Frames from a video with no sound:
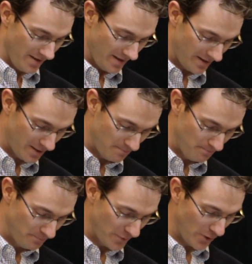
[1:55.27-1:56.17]

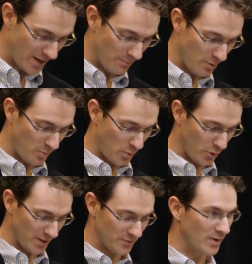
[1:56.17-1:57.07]
There are a couple of
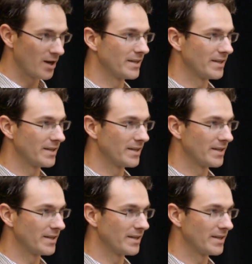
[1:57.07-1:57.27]
points where I'll